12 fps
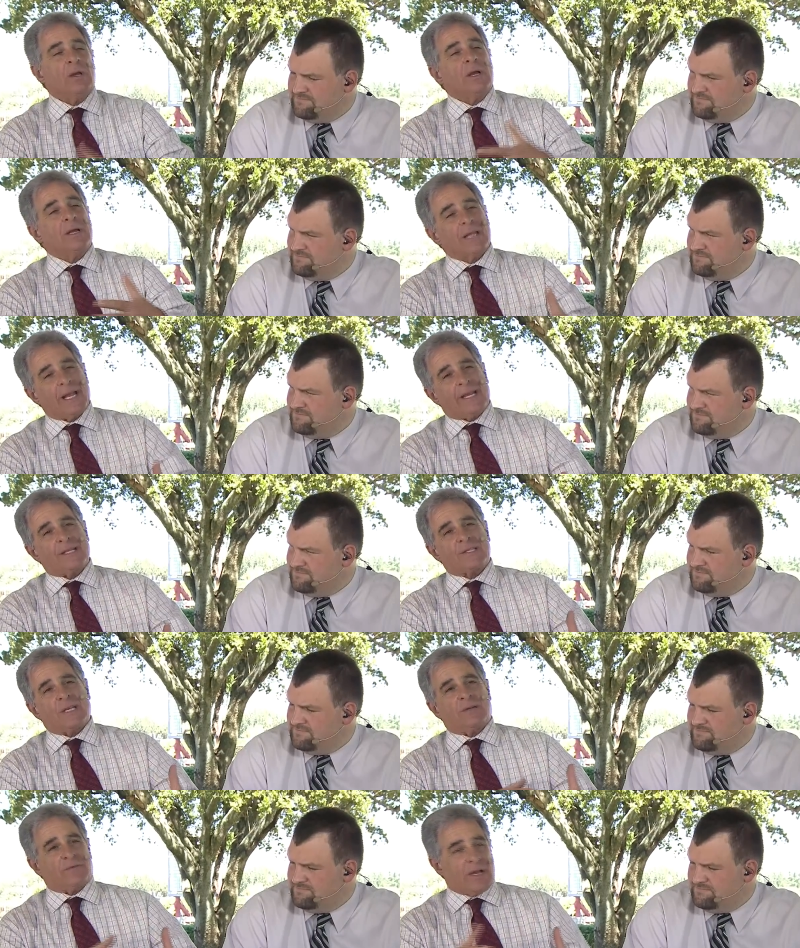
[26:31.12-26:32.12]
Speaker 1: Like I
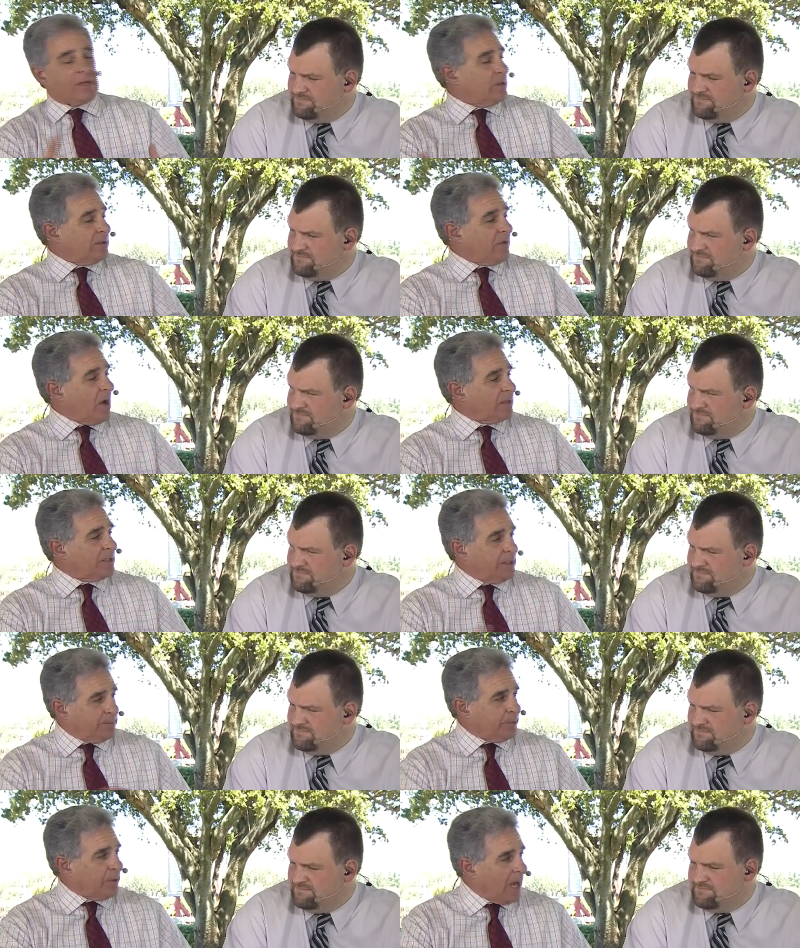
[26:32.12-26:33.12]
said, if I could have gone
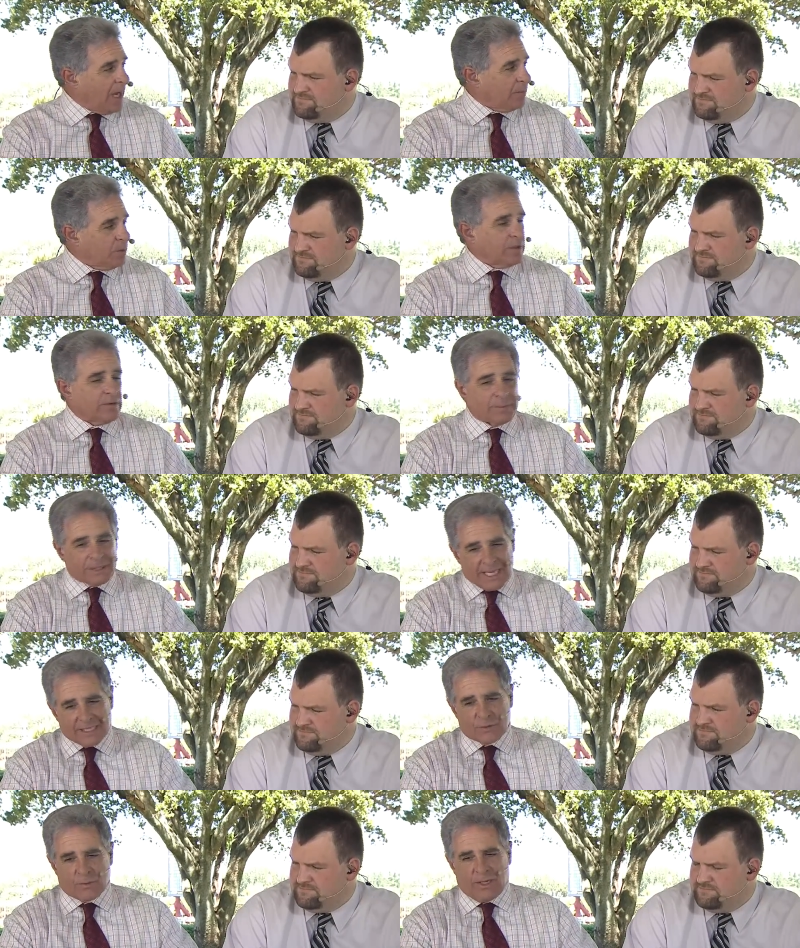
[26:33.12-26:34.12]
deeper, I would have. But
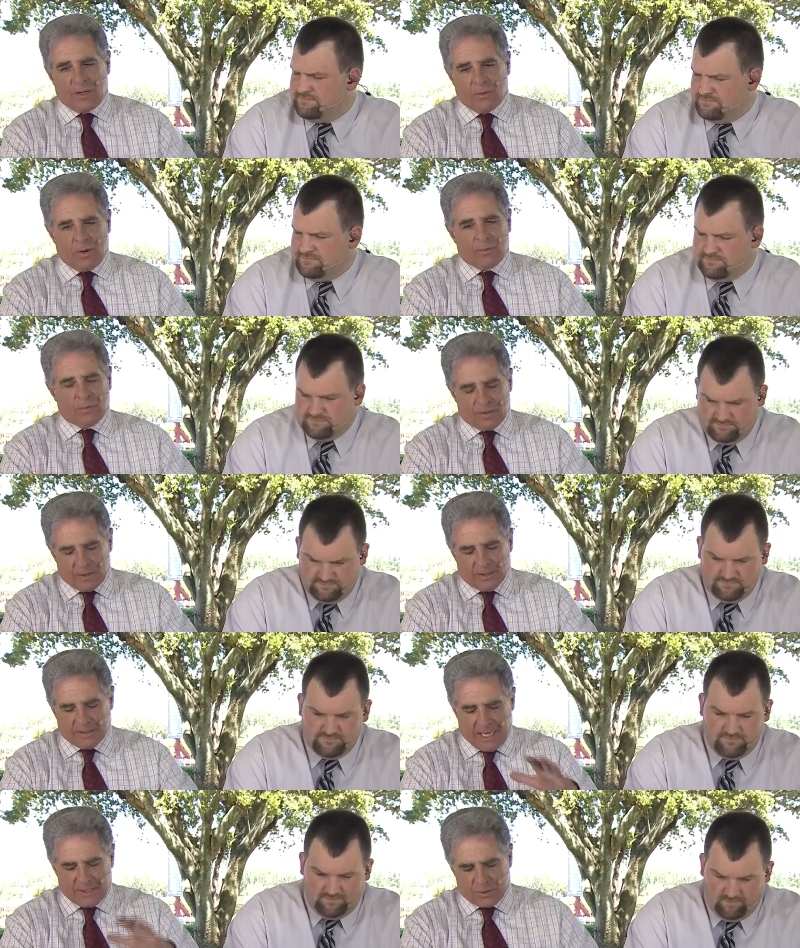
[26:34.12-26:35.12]
that's the way I went with
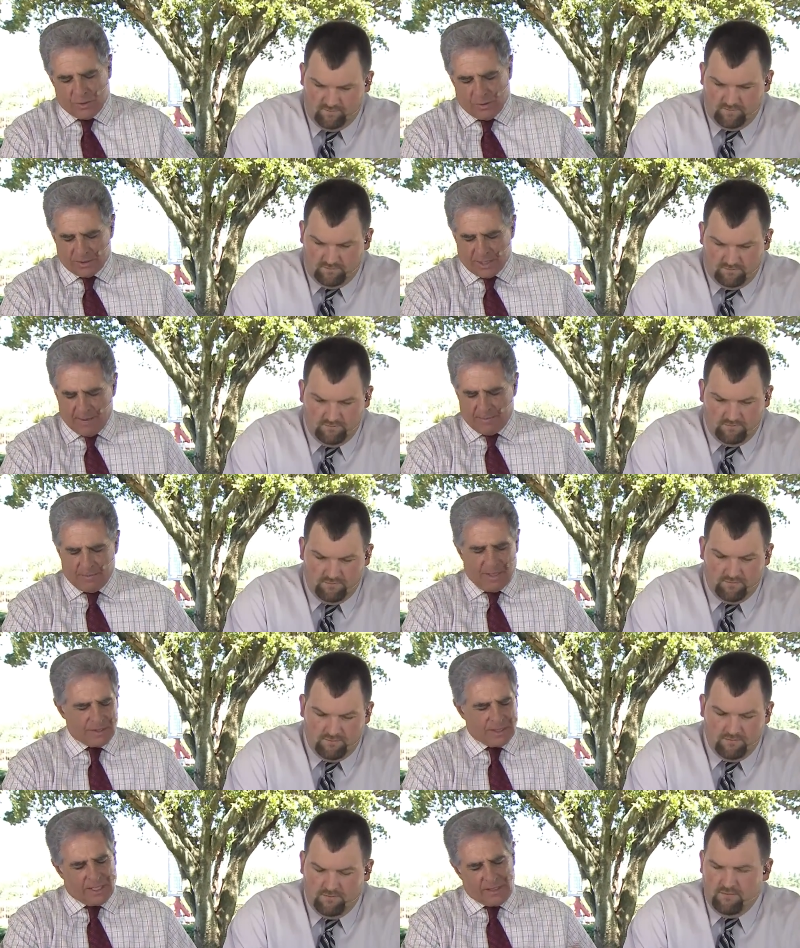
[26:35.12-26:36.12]
Adagio
Speaker 2: on top of my
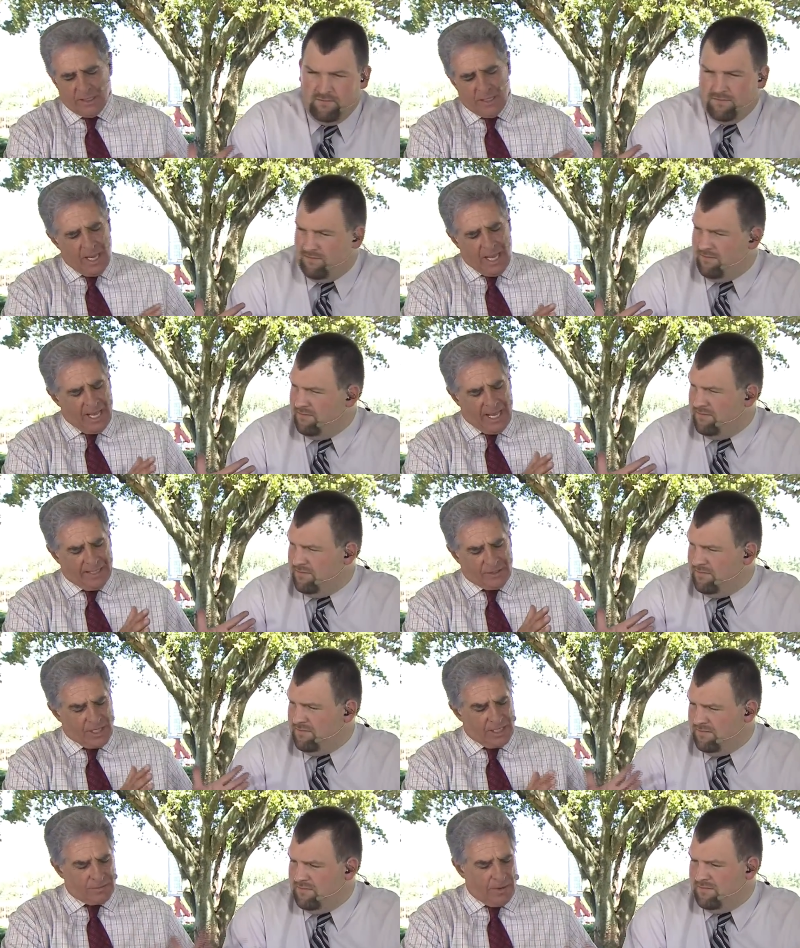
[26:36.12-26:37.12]
ticket and, and
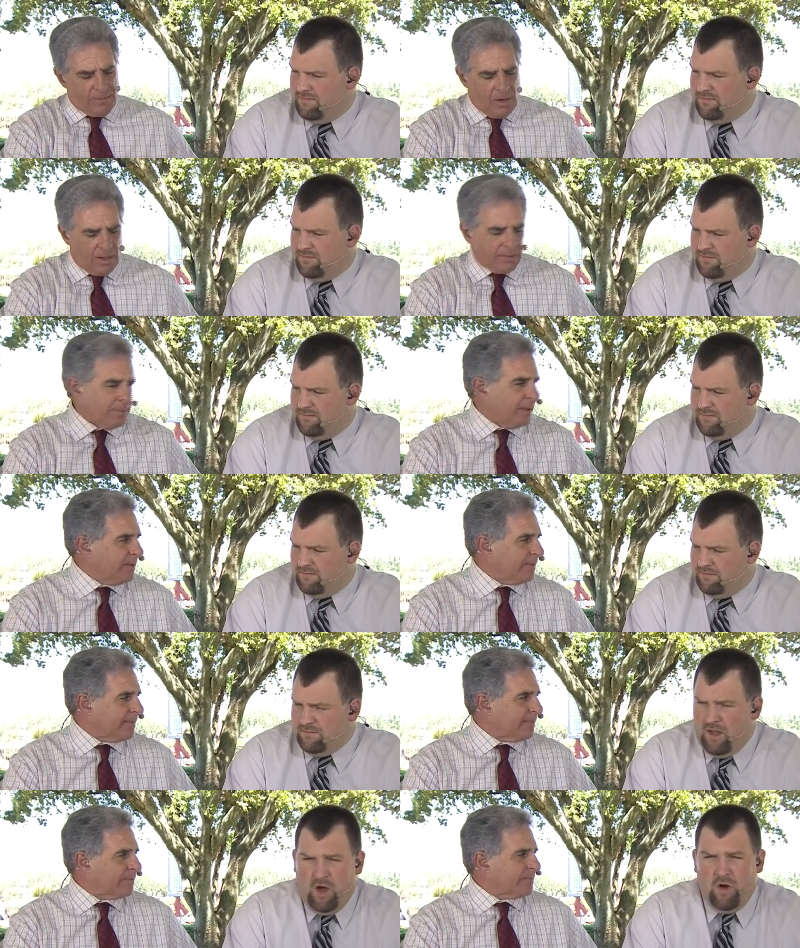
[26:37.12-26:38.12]
changed my mind, Pete.
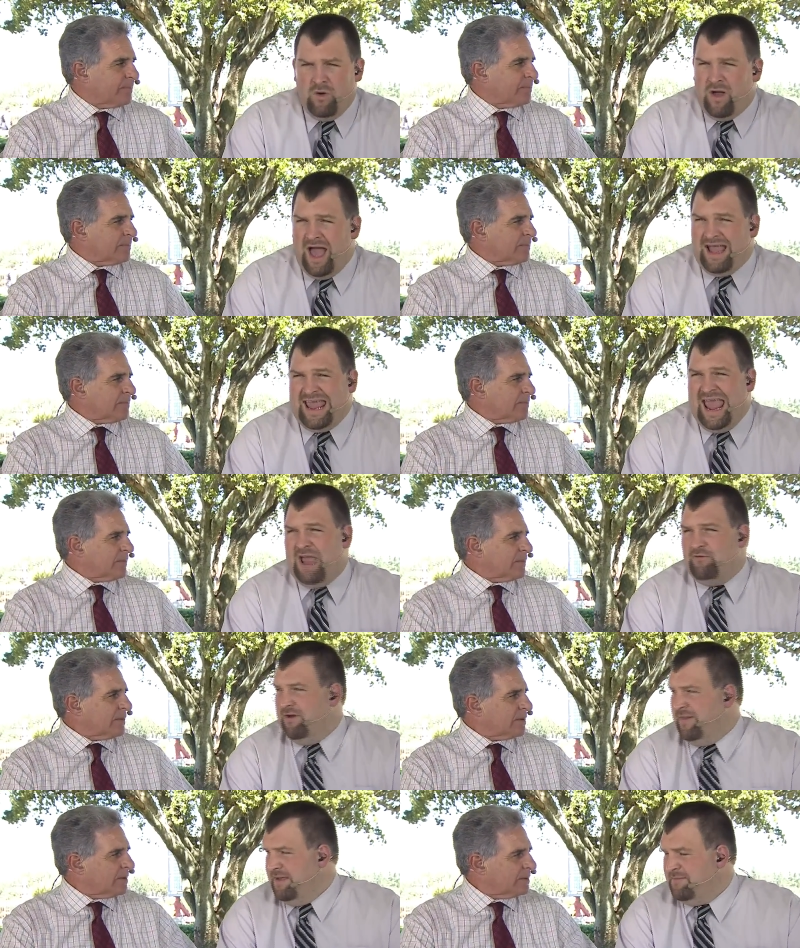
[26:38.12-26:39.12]
No, I can't
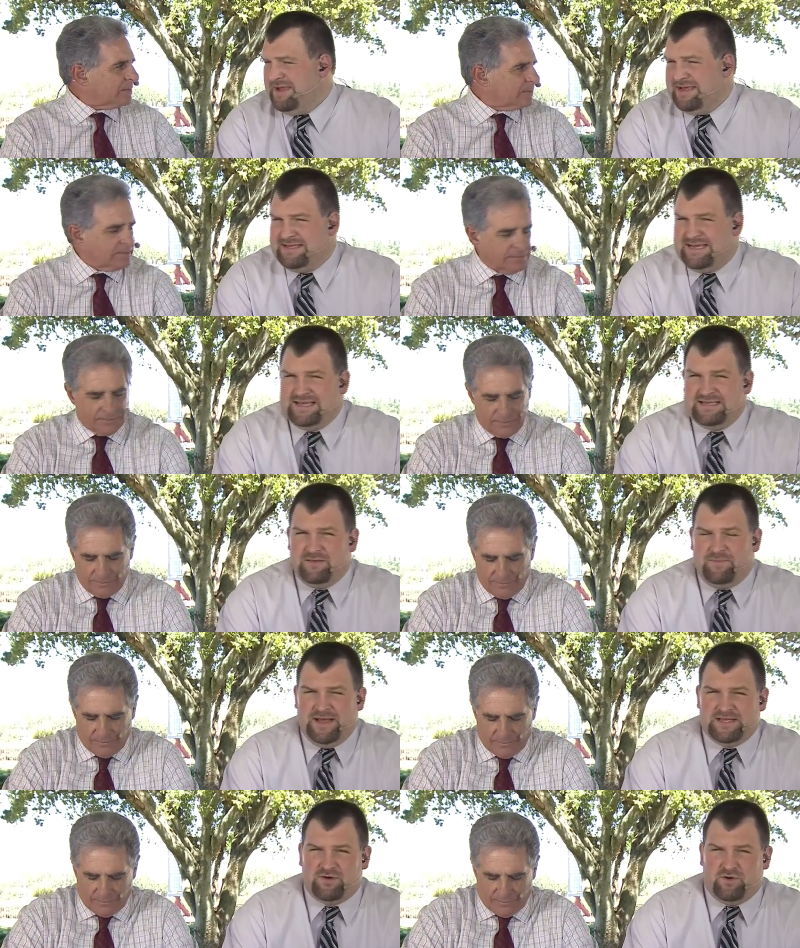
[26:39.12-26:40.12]
really because he hmm. is the
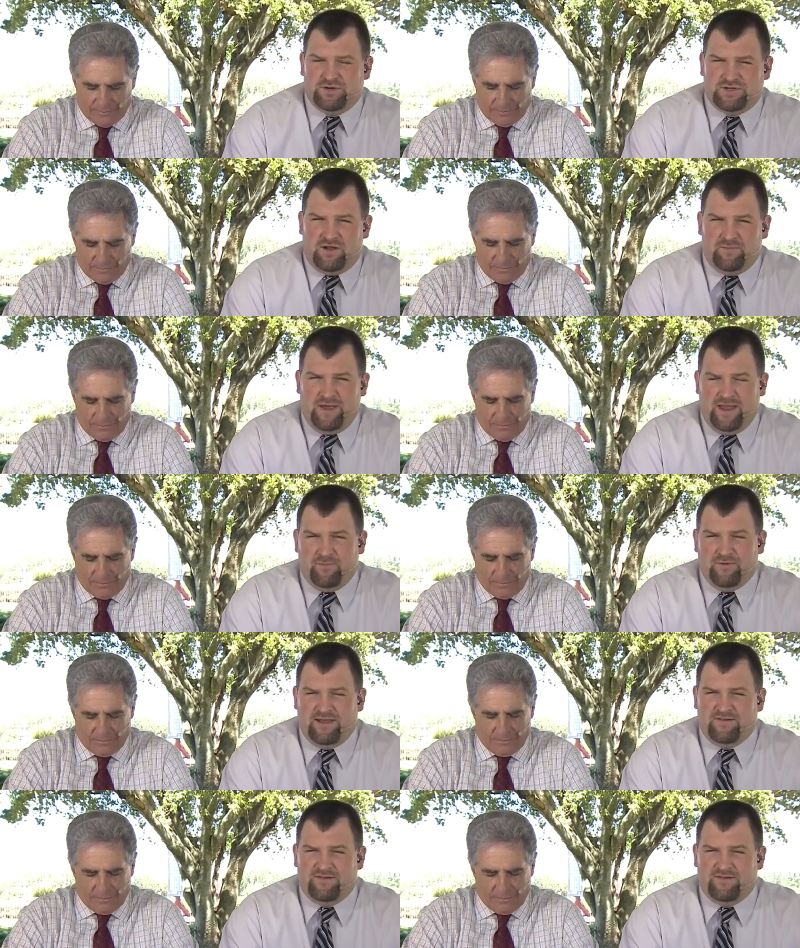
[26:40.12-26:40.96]
best horse on paper. He is